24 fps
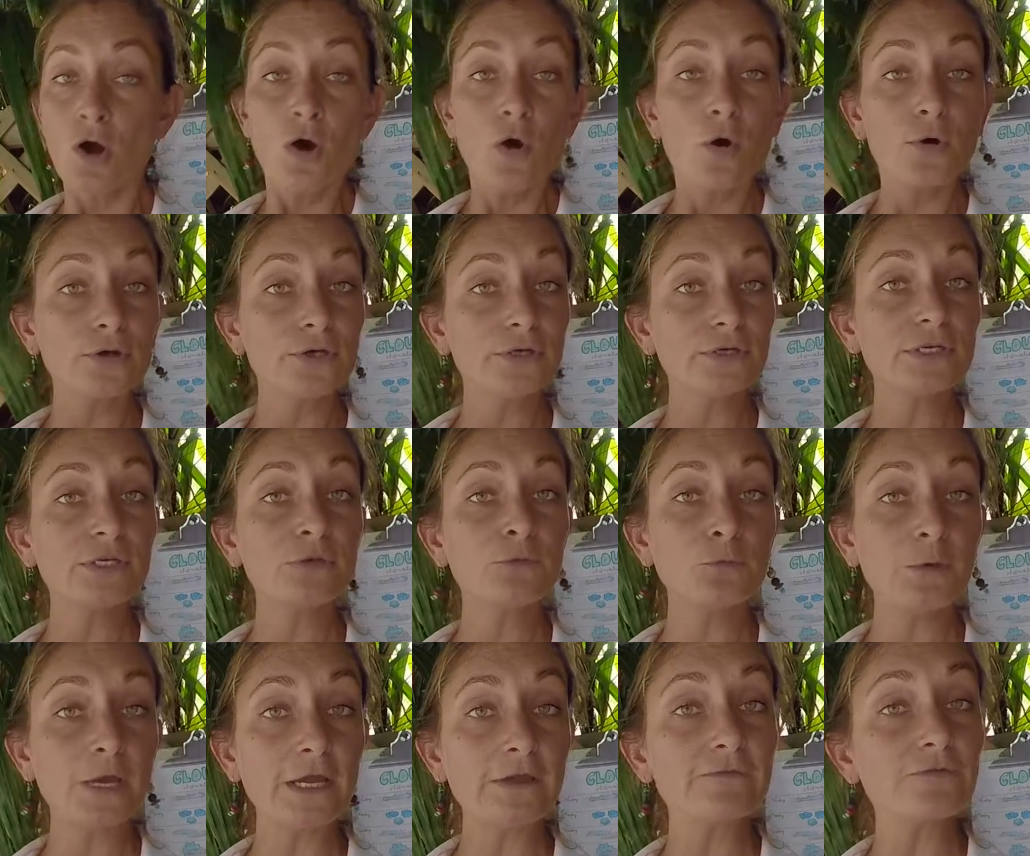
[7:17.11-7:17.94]
or you
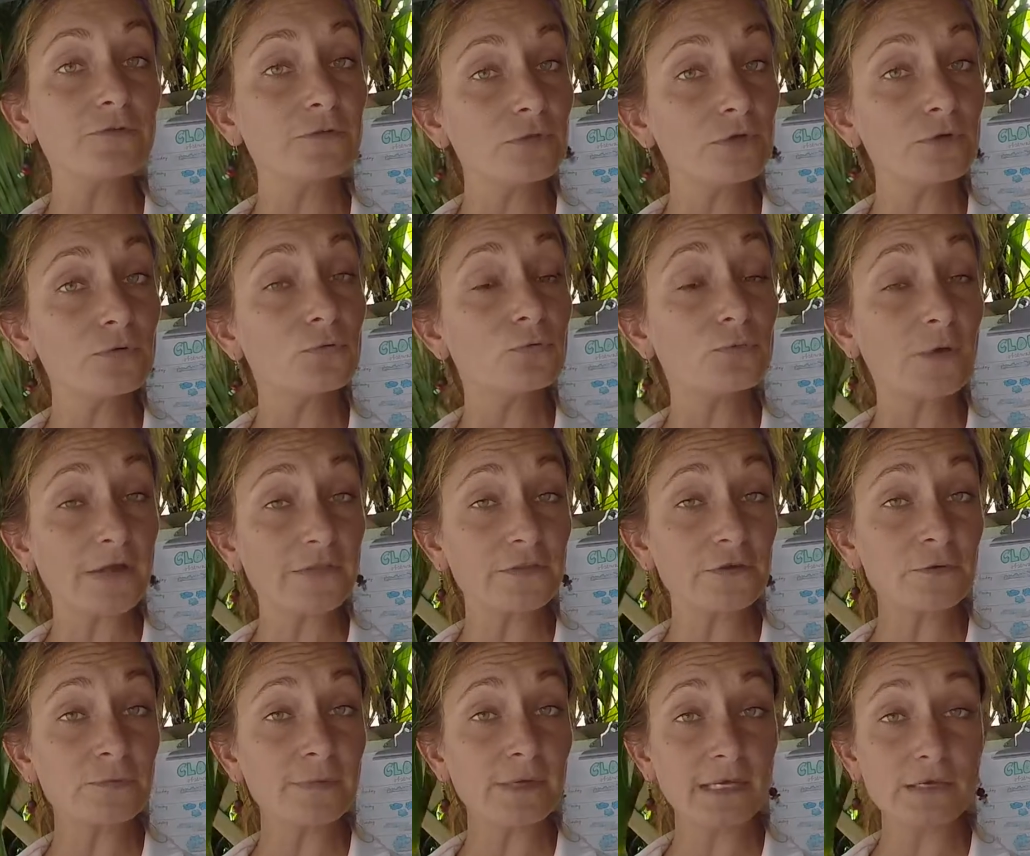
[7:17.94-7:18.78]
can wait for the
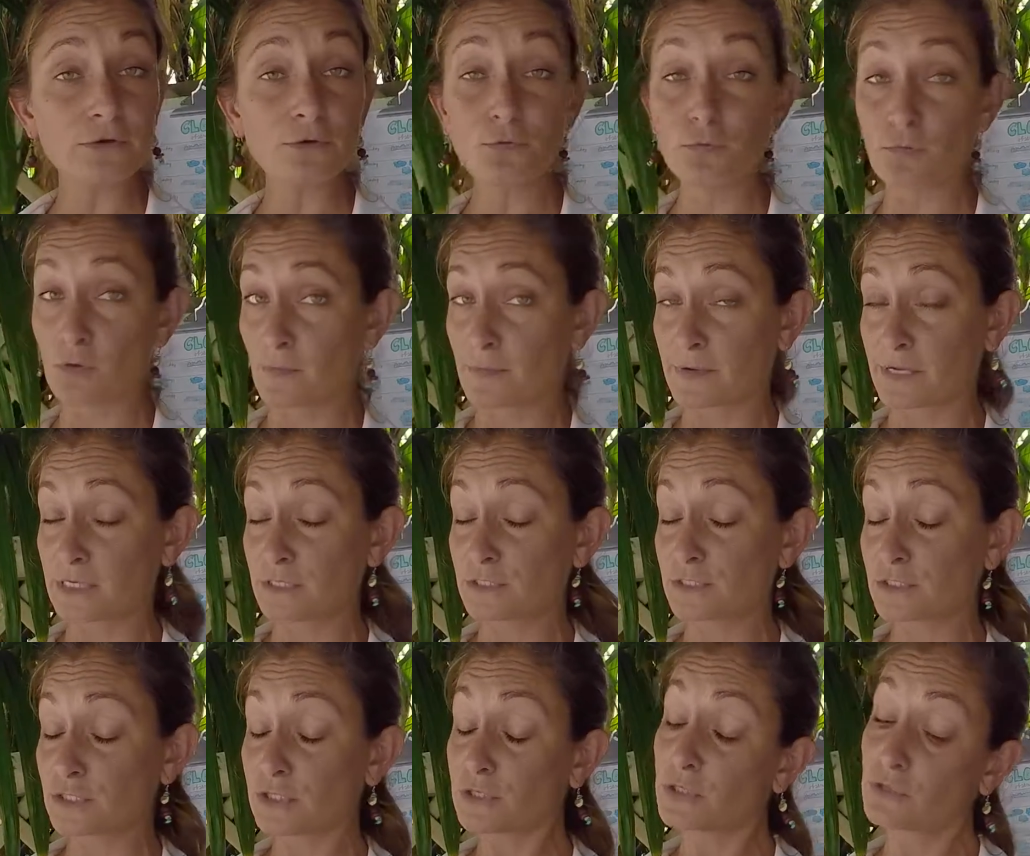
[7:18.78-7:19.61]
weatherman or woman
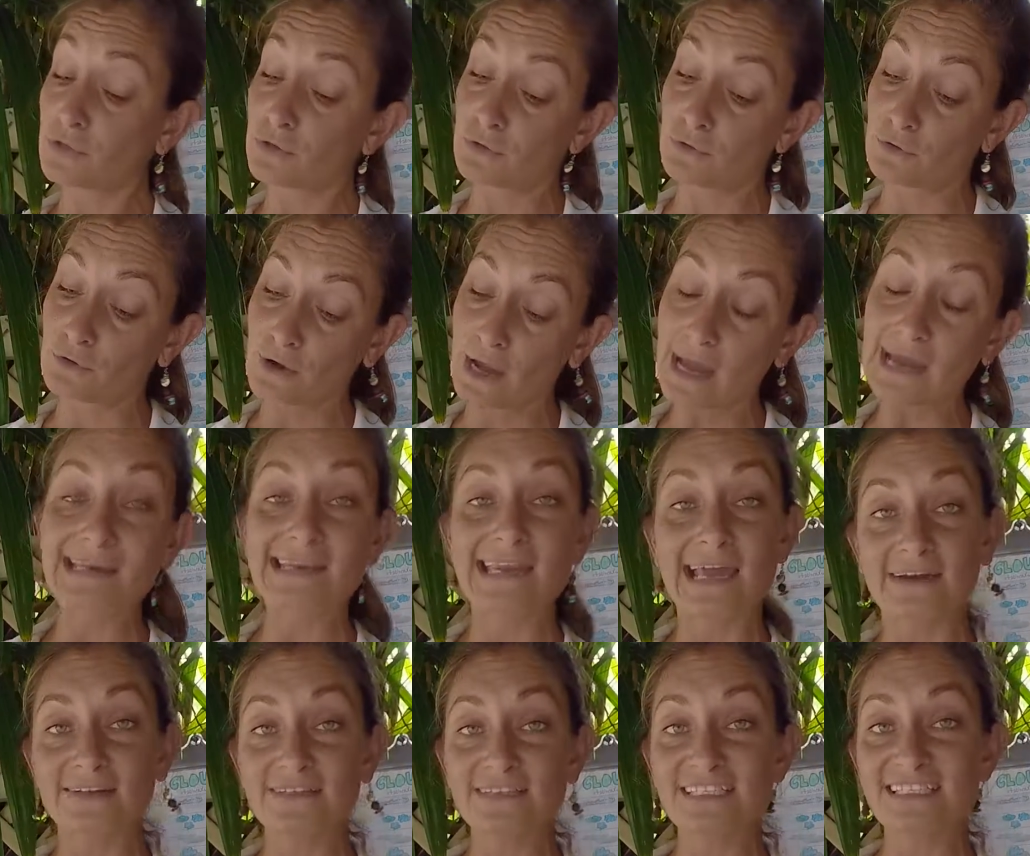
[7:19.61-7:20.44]
to
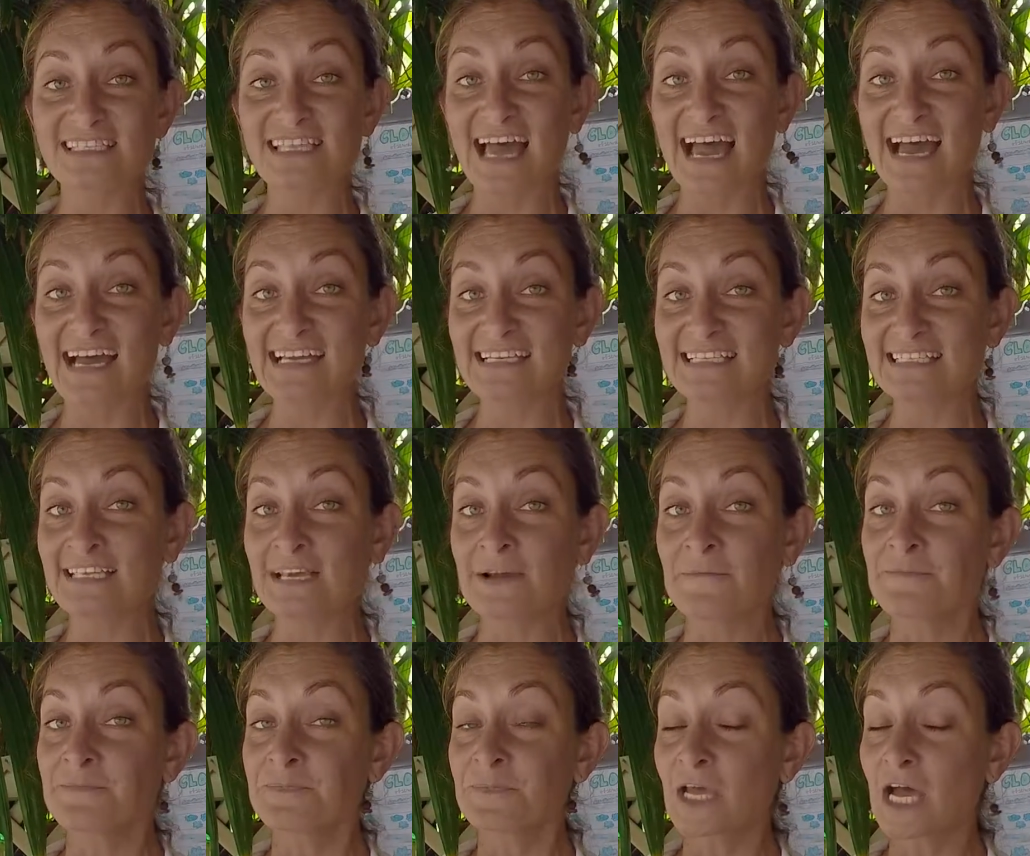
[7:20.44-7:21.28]
announce that
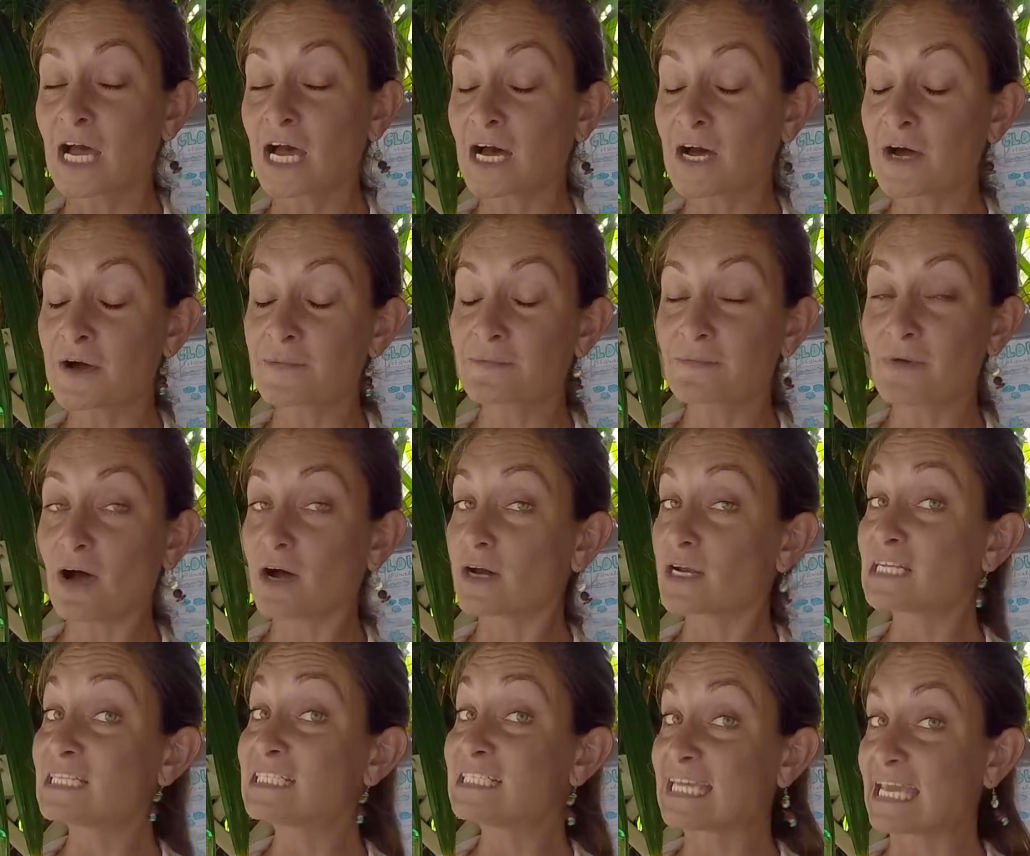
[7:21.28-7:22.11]
on
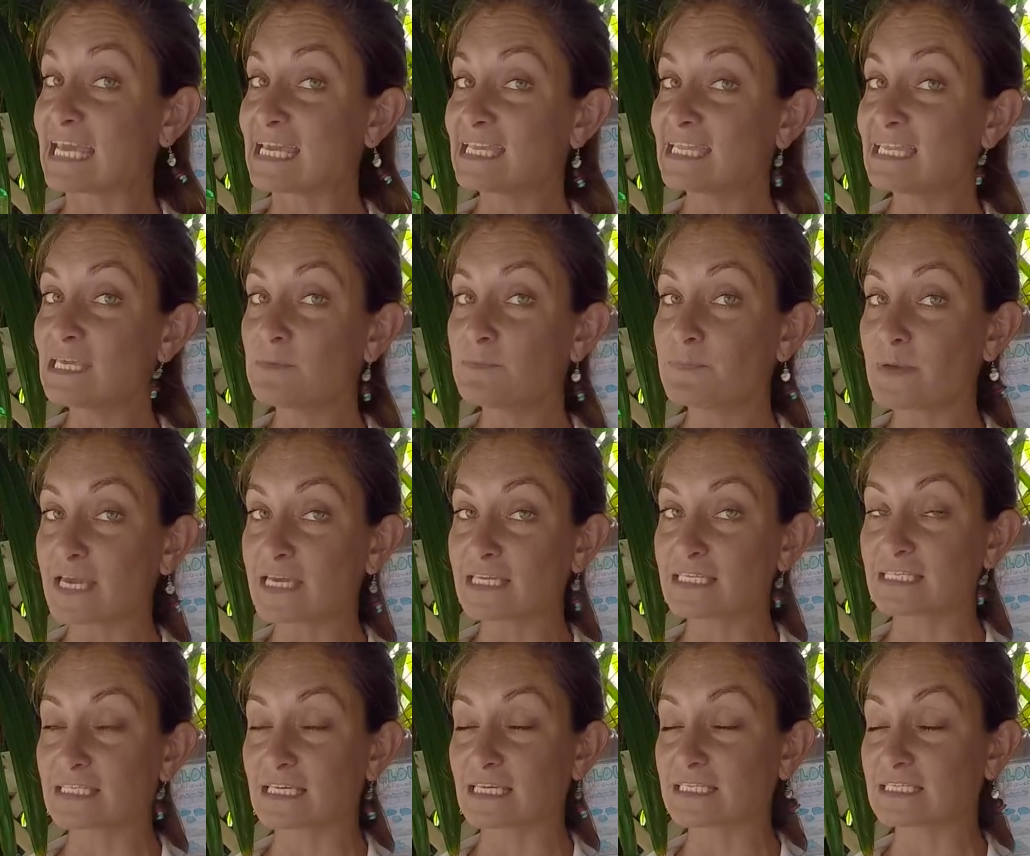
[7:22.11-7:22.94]
a daily
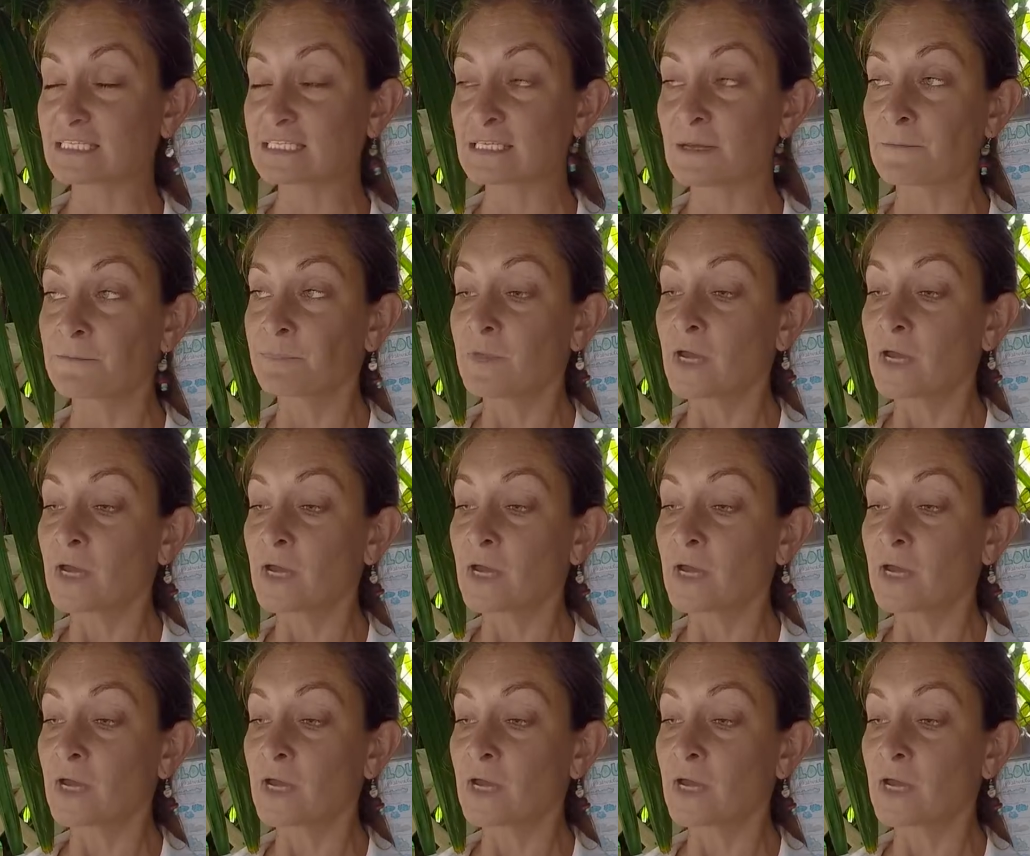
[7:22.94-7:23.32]
basis.